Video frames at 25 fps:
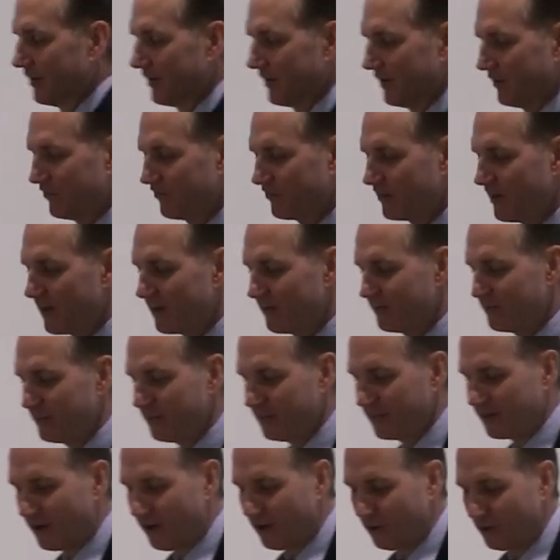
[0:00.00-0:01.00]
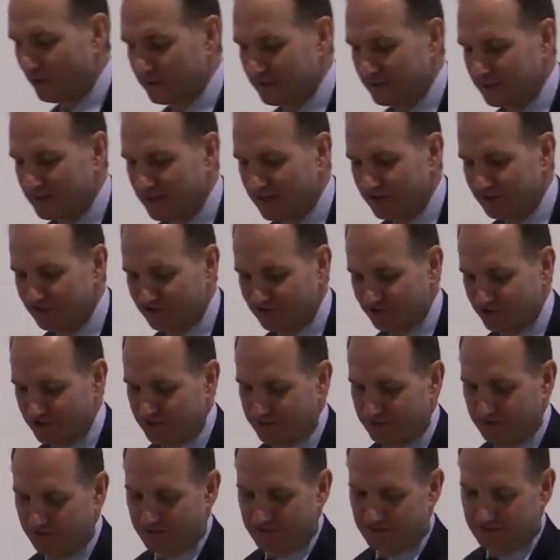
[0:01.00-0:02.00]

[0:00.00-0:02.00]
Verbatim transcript: Instead of being a holy nation,